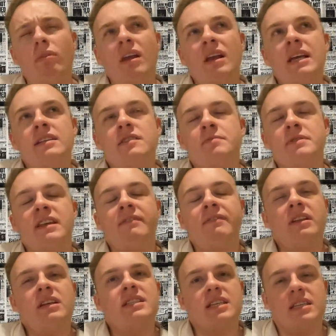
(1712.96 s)
it
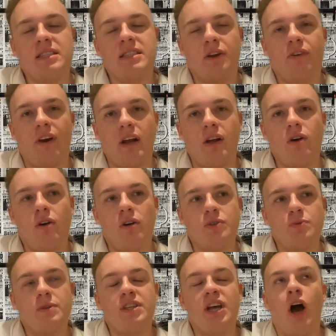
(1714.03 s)
specifically says that
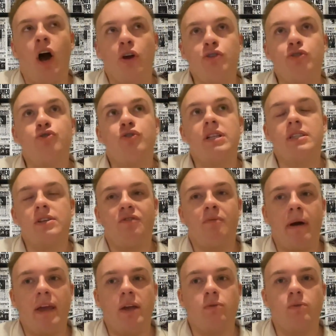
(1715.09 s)
Gringotts was hundreds of
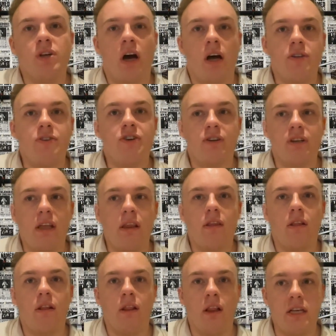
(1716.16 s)
miles underneath
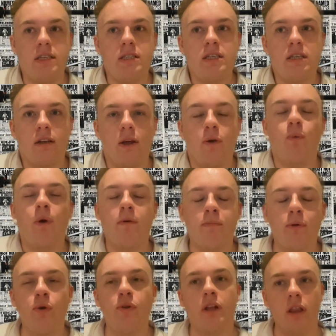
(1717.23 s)
London, like well
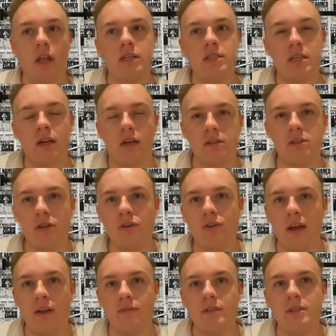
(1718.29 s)
below the London
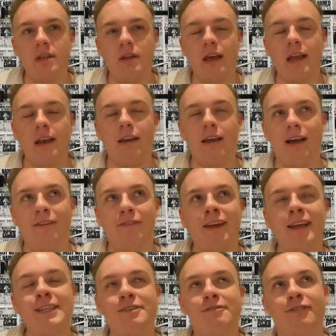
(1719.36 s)
Underground. And I
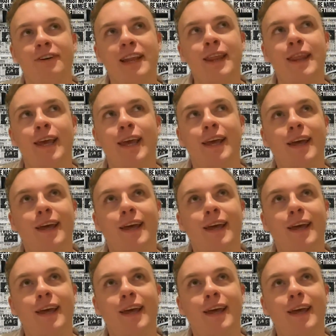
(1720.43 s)
find it funny that